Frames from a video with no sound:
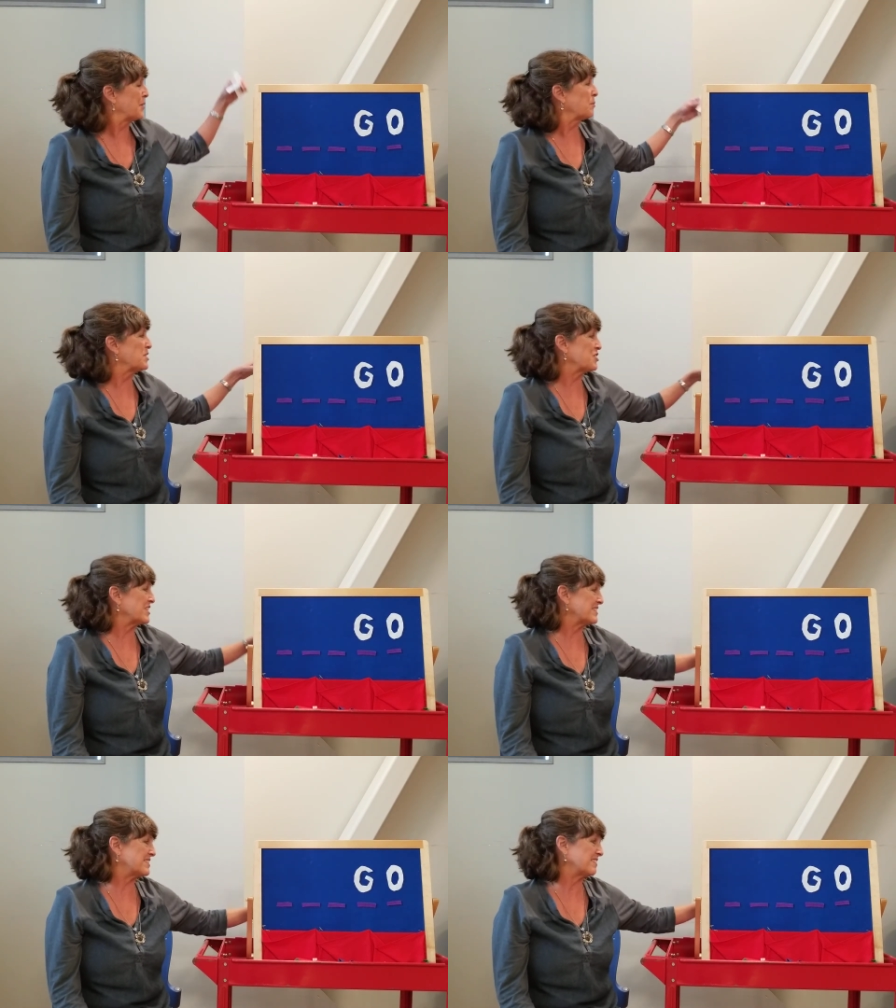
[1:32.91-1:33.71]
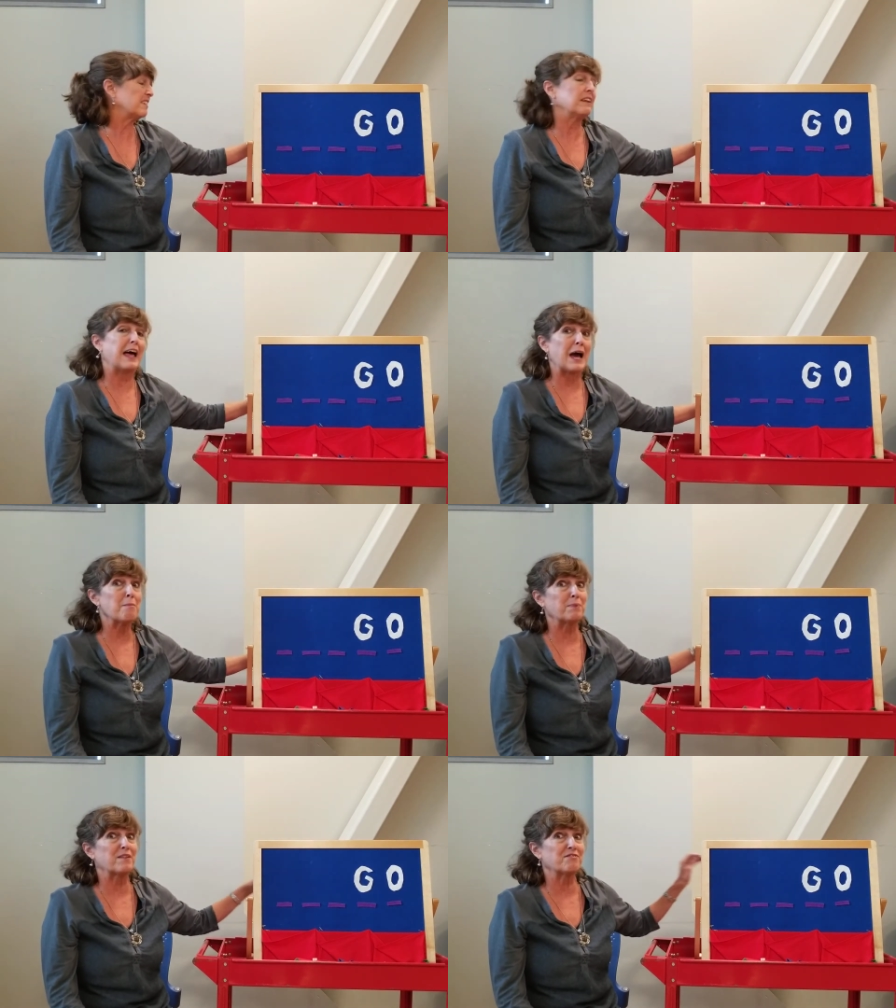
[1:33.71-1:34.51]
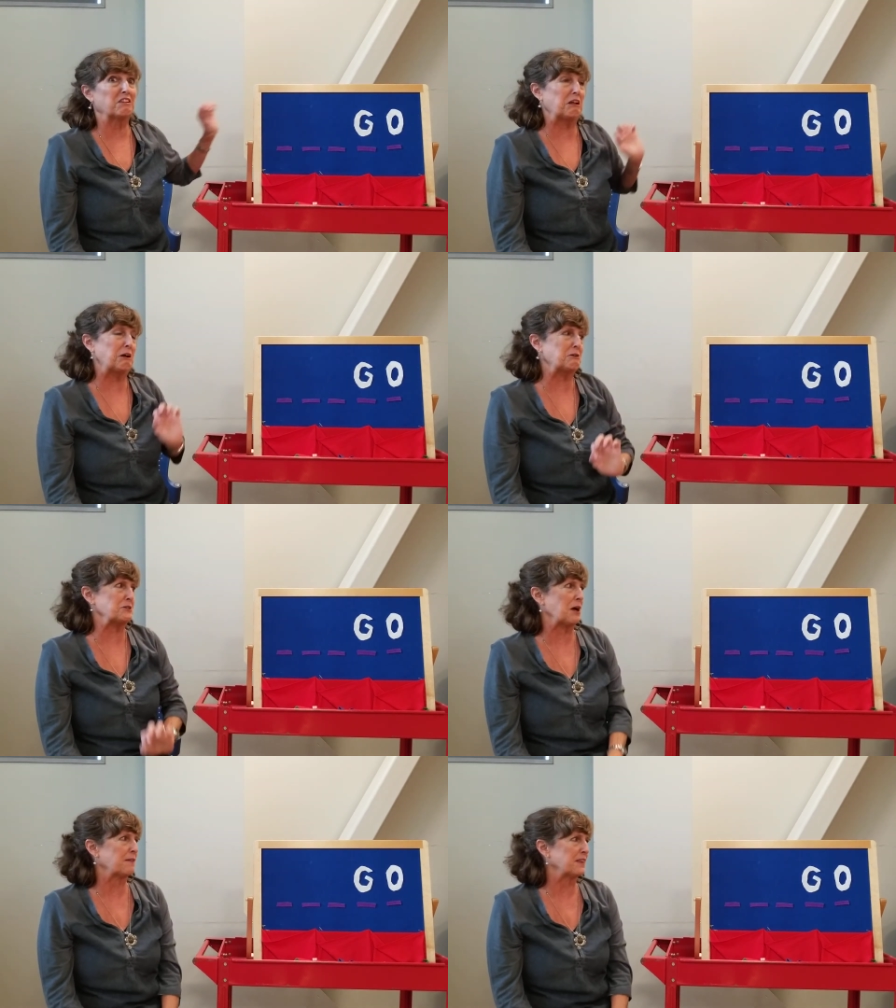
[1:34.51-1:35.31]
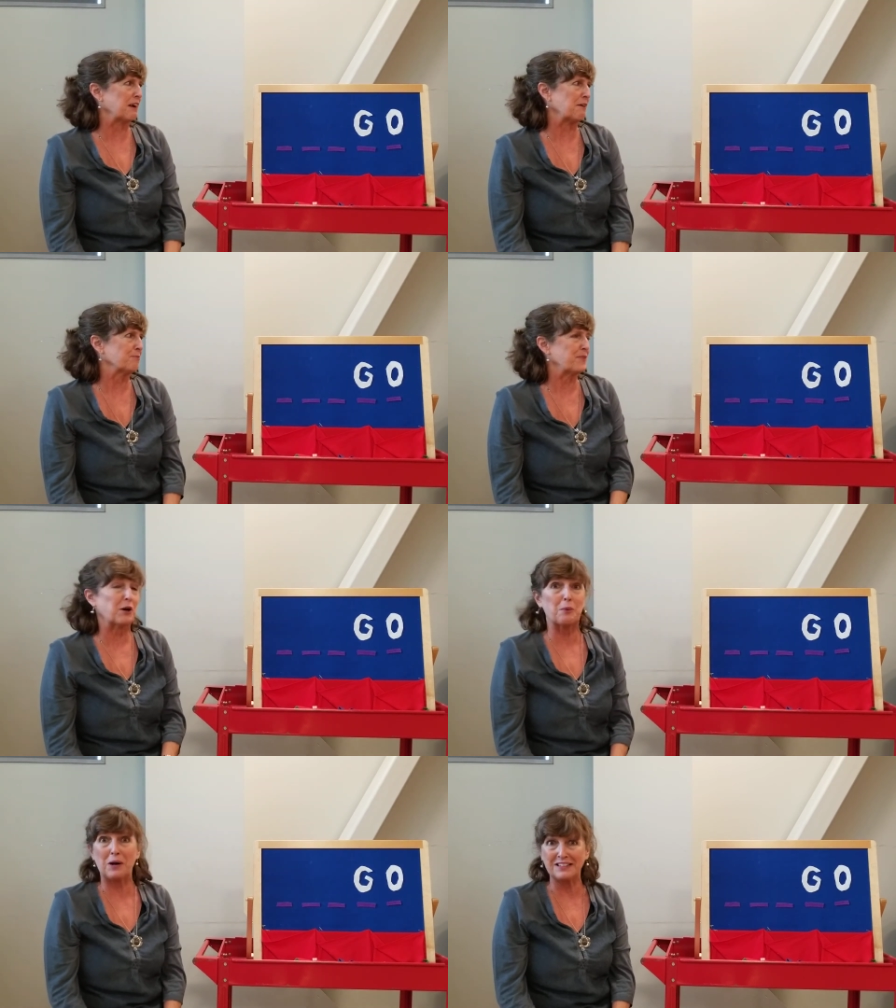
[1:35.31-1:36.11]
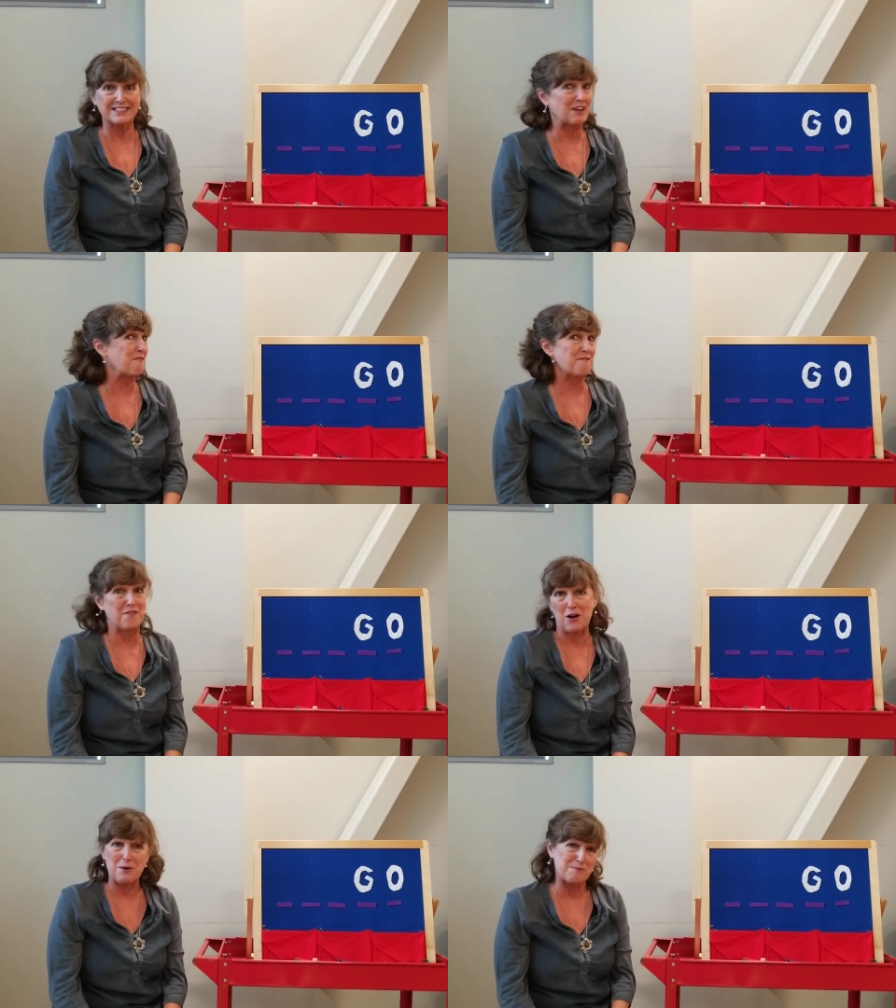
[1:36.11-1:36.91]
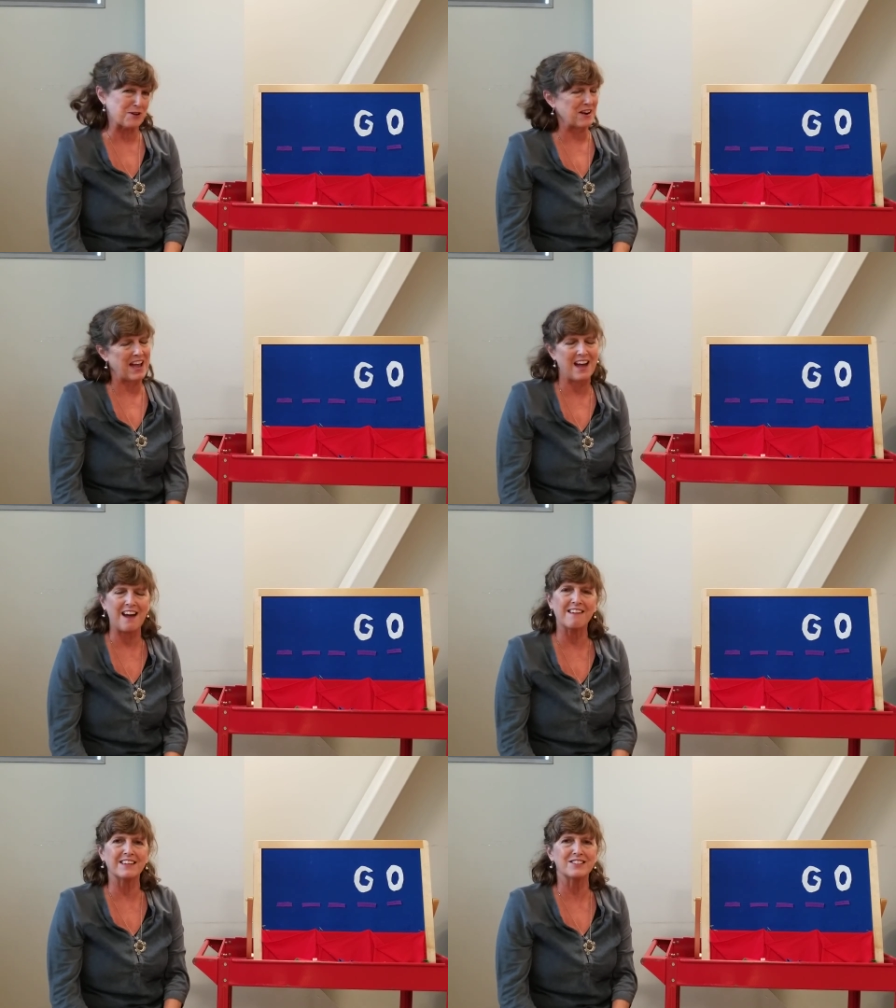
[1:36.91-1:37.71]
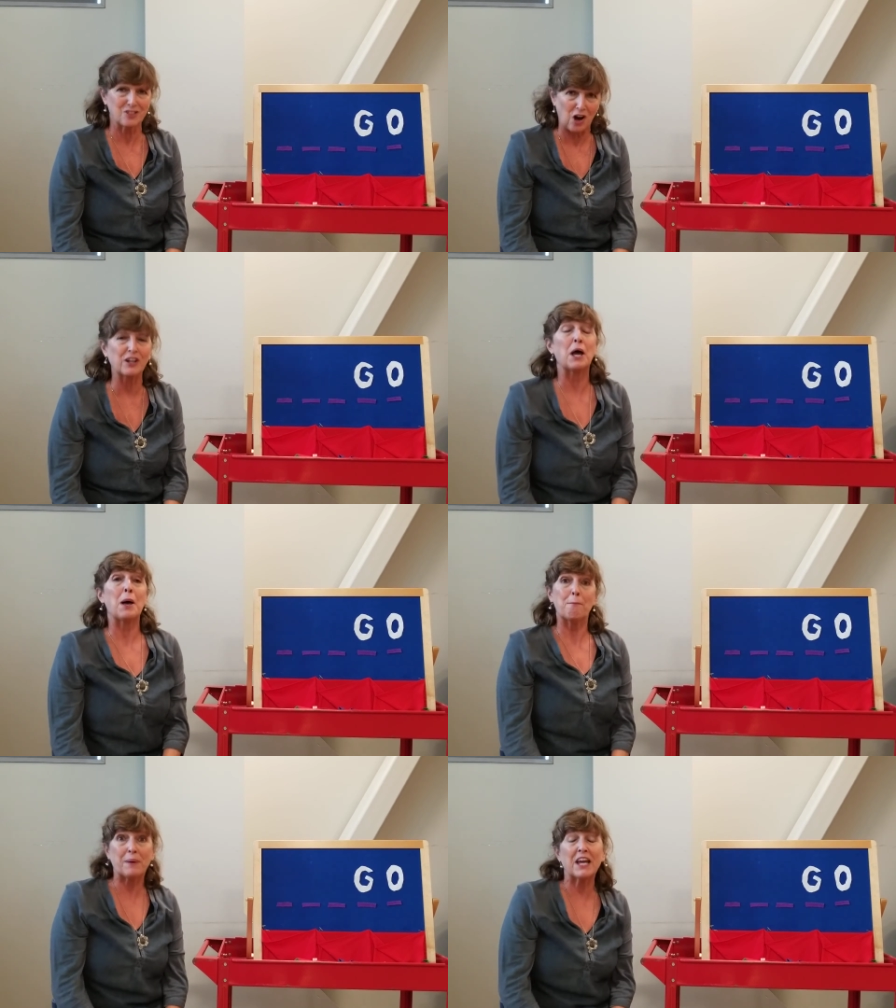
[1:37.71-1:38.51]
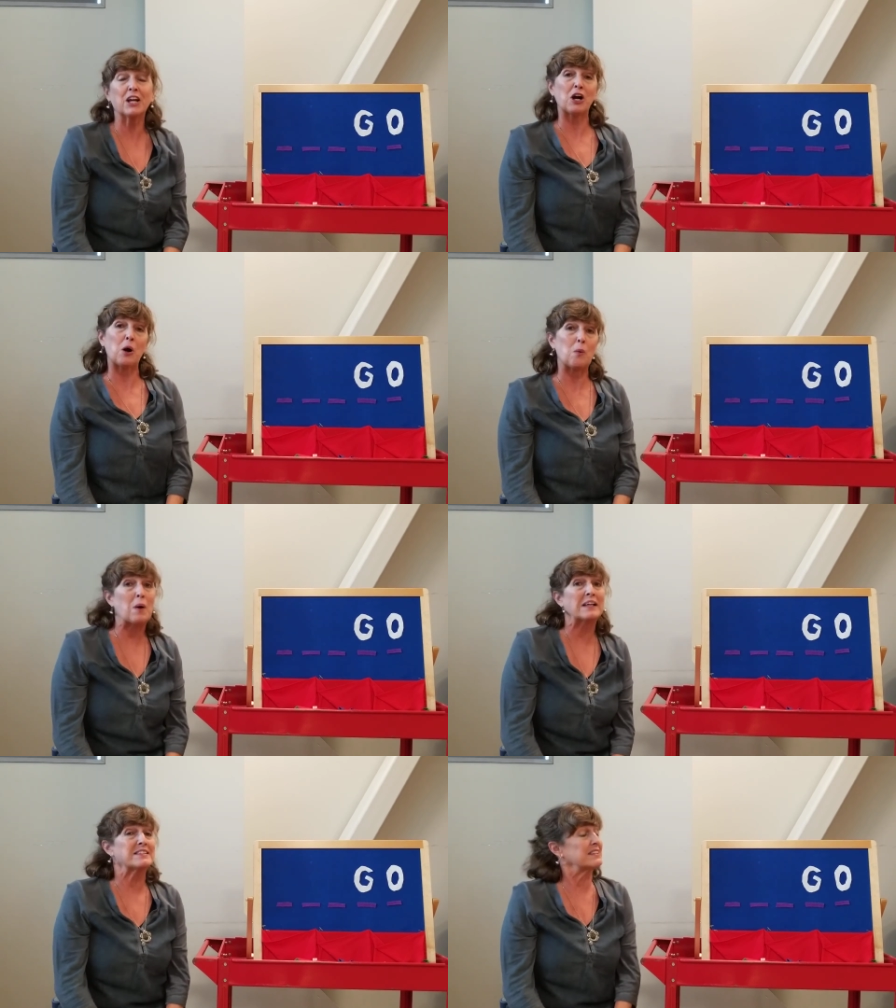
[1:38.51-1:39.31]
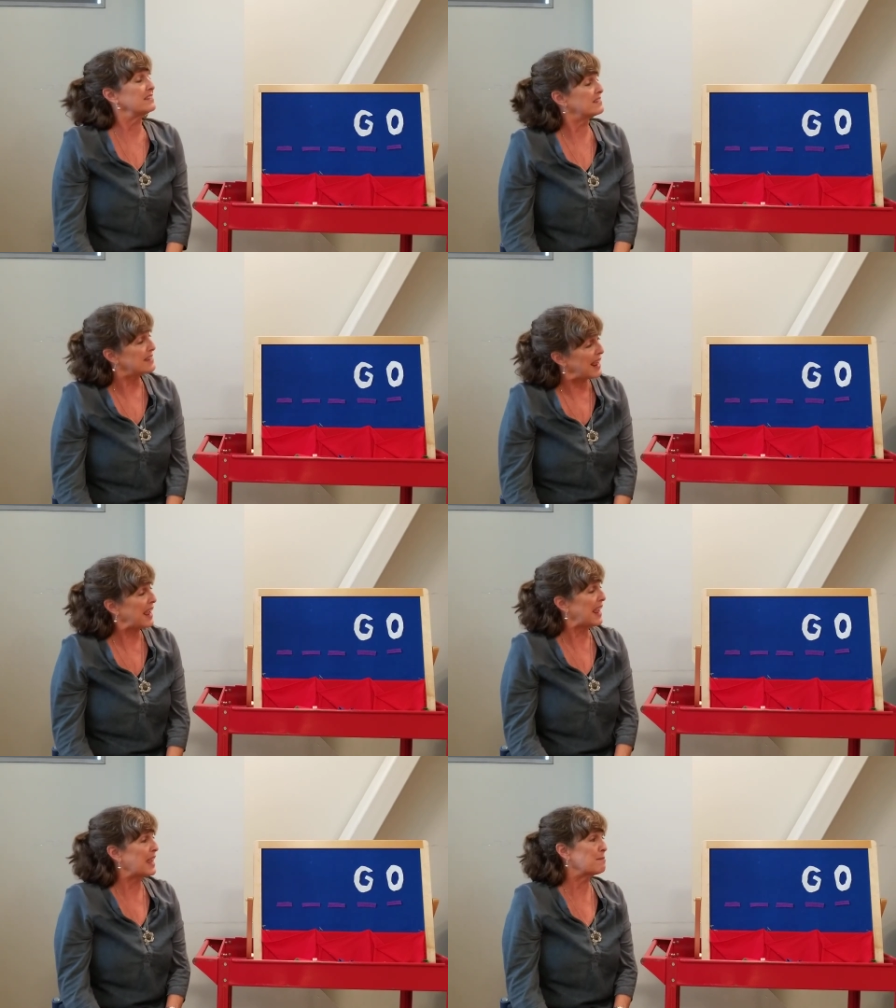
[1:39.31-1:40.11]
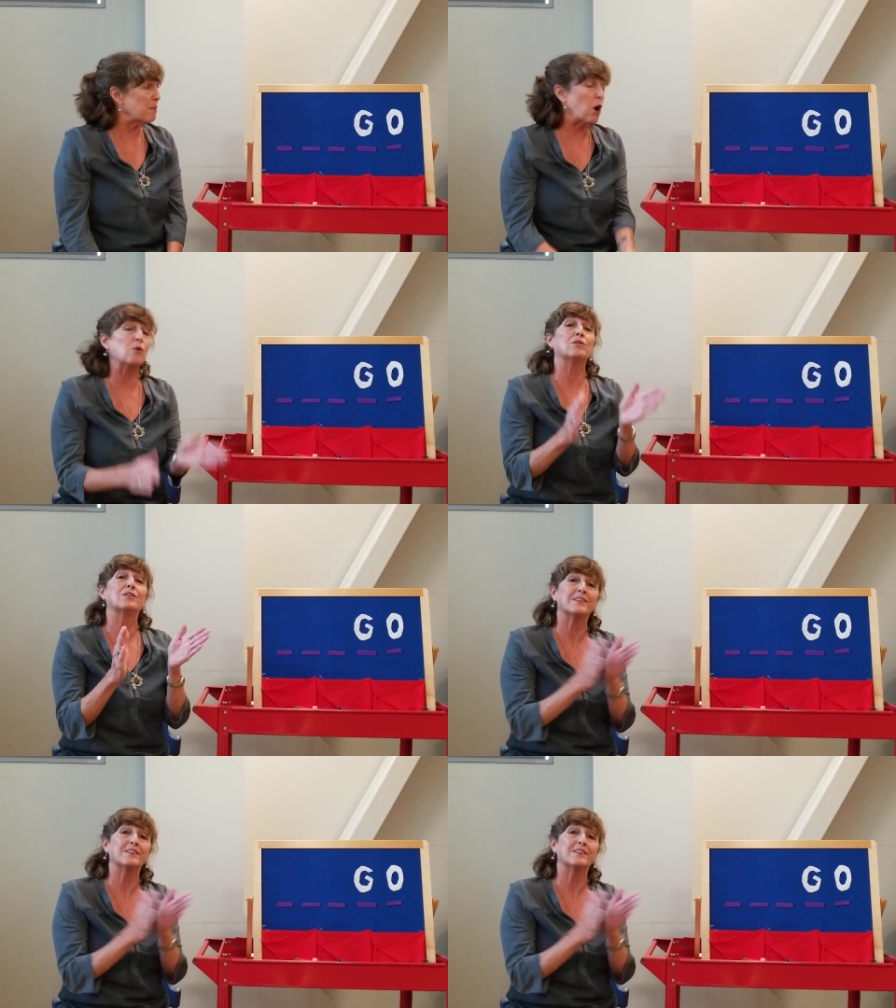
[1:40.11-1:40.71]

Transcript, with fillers: We just clap if the letter's not there. There was a farmer had a dog. Bingo was his name, oh.